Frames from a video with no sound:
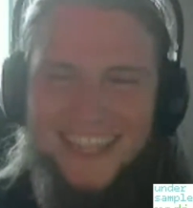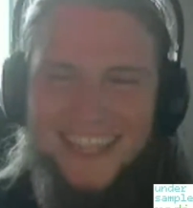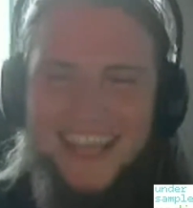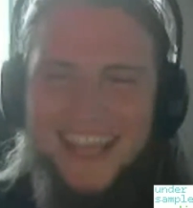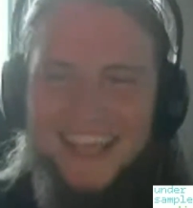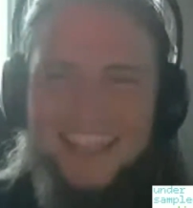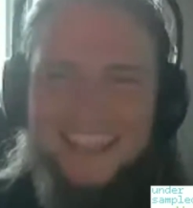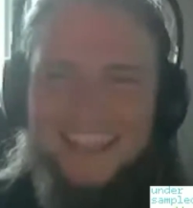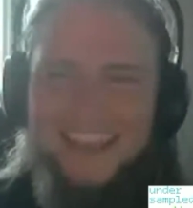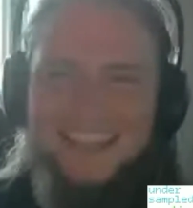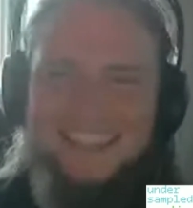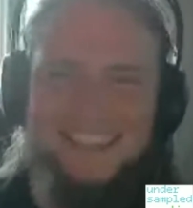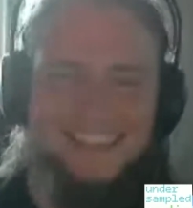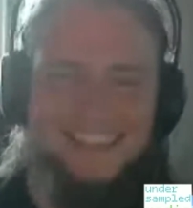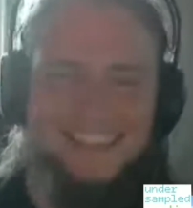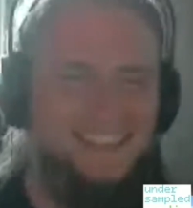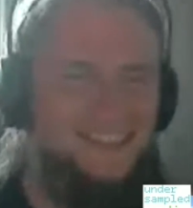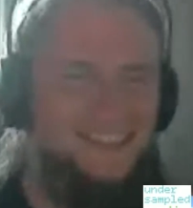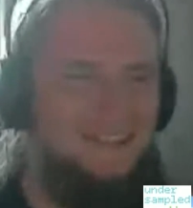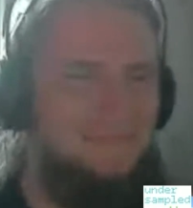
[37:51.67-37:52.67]
That's
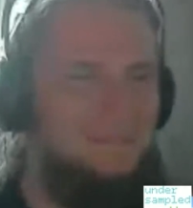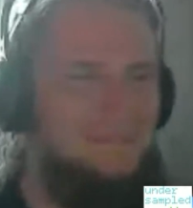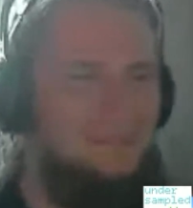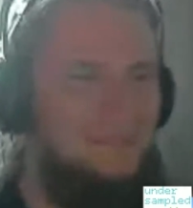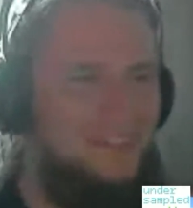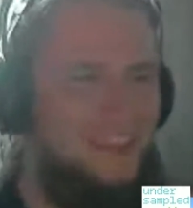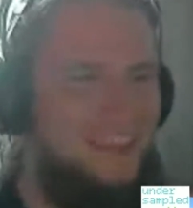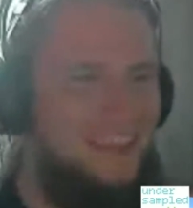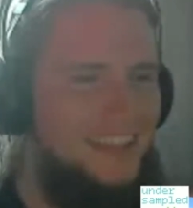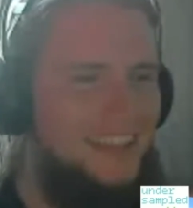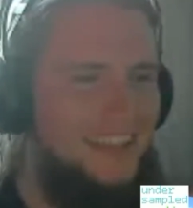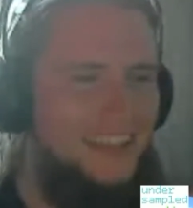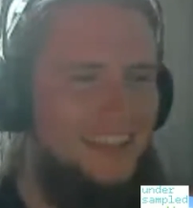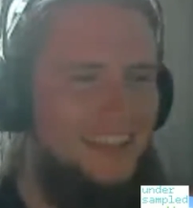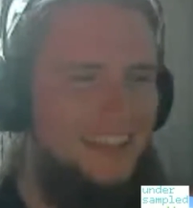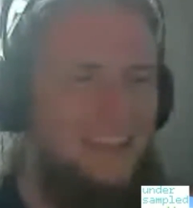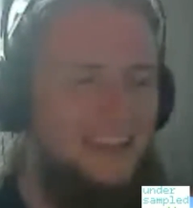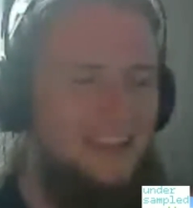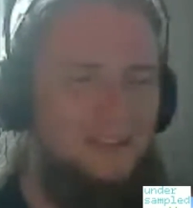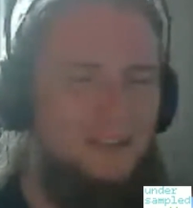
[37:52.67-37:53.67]

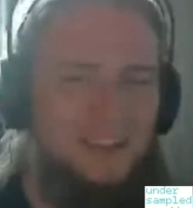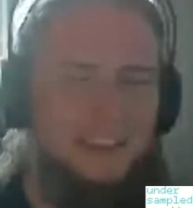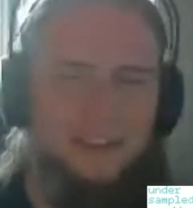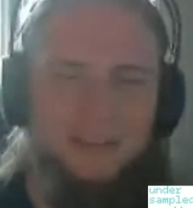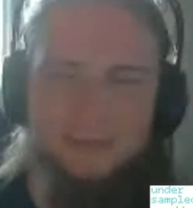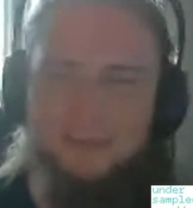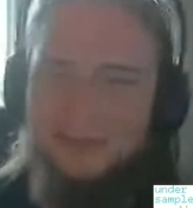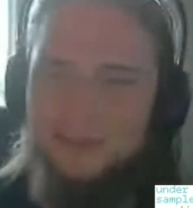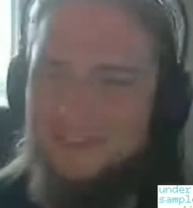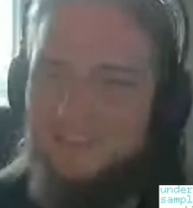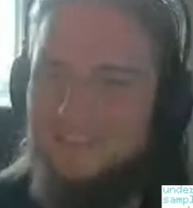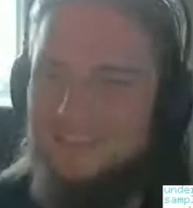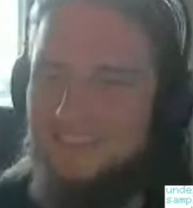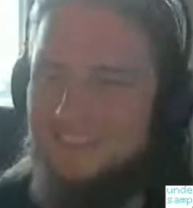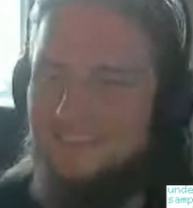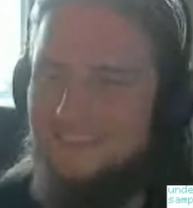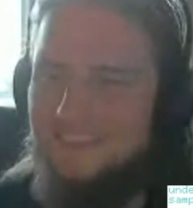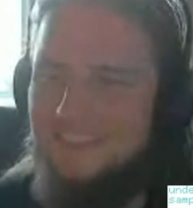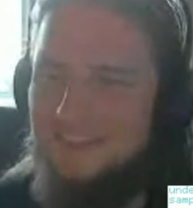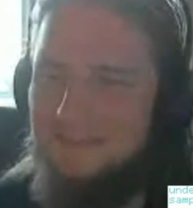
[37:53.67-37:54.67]
it was a
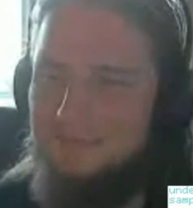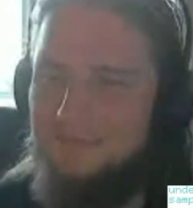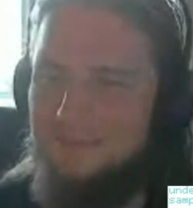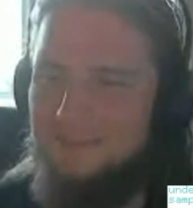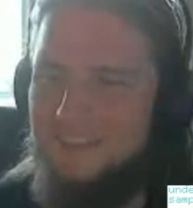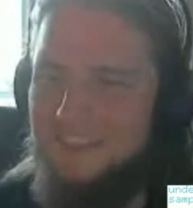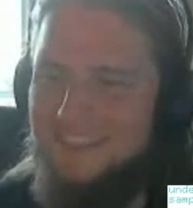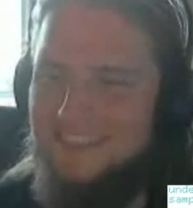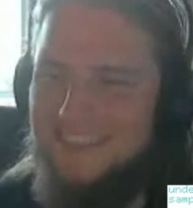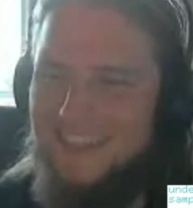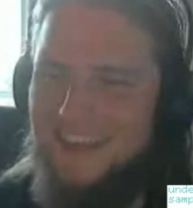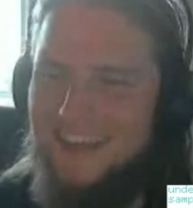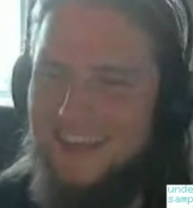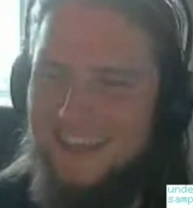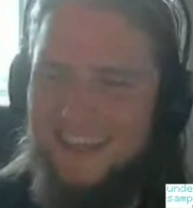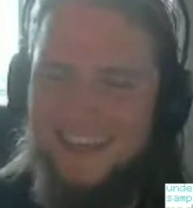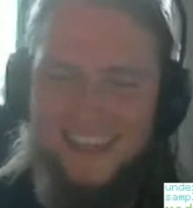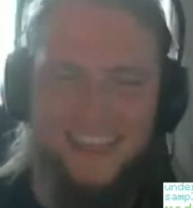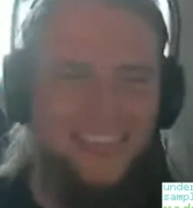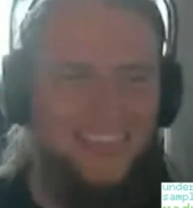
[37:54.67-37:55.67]
slippery slide,
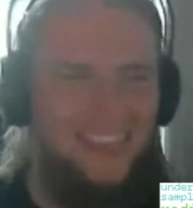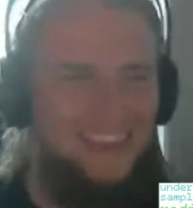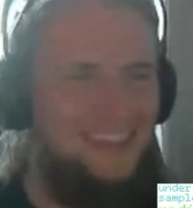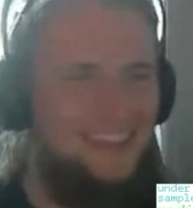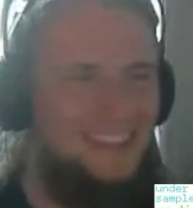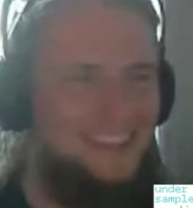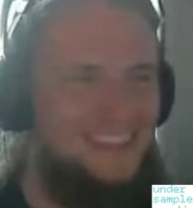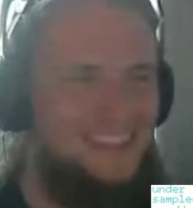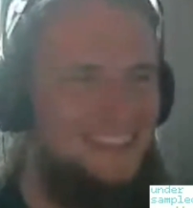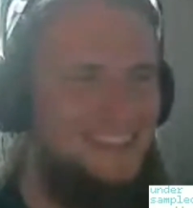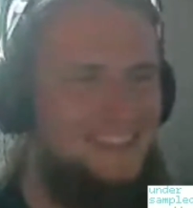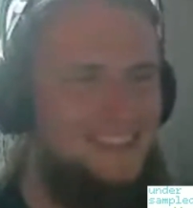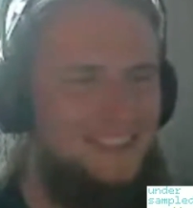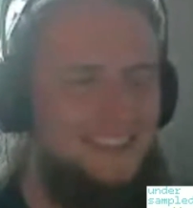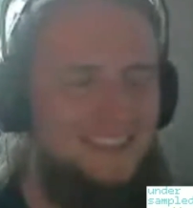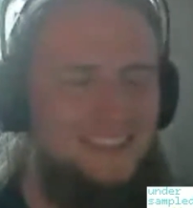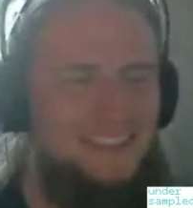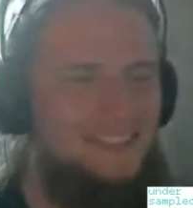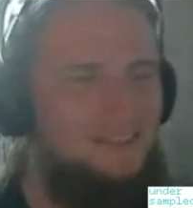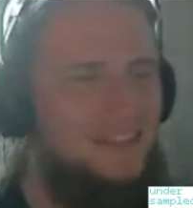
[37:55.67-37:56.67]
I think. It just